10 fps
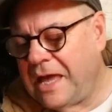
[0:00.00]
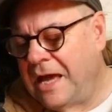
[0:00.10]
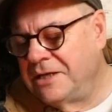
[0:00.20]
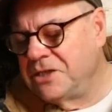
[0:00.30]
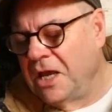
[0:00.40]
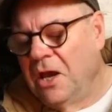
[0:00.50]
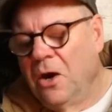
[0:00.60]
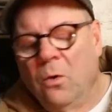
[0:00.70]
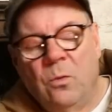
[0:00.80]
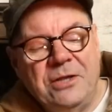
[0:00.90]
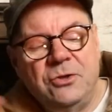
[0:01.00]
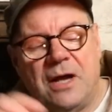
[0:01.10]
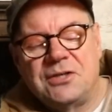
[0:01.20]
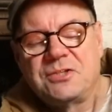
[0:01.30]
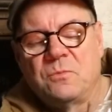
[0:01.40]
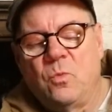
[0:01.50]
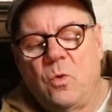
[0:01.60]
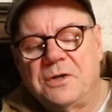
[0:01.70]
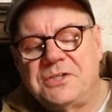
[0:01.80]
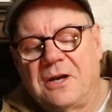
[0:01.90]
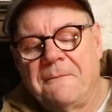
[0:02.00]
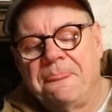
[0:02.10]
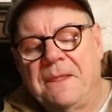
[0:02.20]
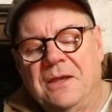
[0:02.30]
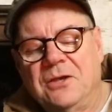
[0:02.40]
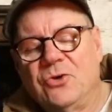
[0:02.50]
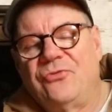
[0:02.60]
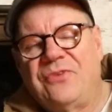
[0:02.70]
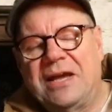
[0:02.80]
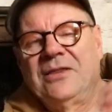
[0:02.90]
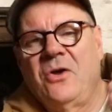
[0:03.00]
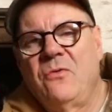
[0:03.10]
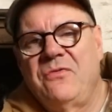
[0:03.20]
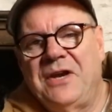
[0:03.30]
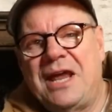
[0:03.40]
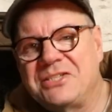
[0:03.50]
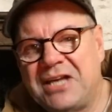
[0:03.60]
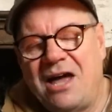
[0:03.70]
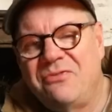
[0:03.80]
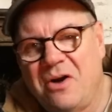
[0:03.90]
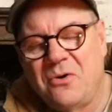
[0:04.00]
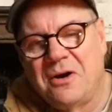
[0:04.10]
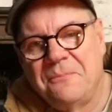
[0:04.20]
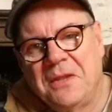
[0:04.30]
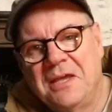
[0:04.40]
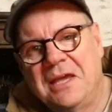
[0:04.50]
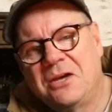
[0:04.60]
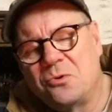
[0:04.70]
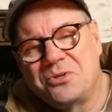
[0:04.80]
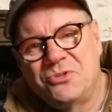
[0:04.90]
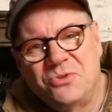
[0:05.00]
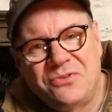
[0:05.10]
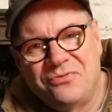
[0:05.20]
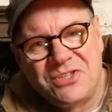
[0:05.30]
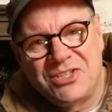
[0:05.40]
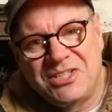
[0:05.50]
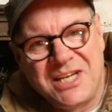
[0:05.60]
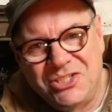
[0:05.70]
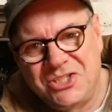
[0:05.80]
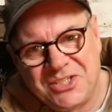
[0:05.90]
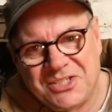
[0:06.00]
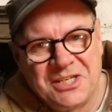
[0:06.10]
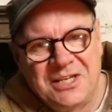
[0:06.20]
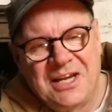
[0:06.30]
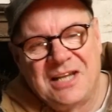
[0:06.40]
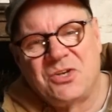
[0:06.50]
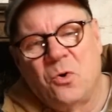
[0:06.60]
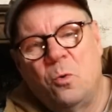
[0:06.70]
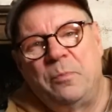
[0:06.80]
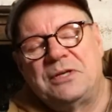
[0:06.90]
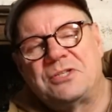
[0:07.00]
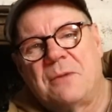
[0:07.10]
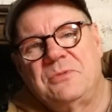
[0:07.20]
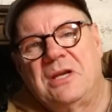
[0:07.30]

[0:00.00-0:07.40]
And when you add some water, you'll find that over the next half hour, it goes through different stages as it opens up.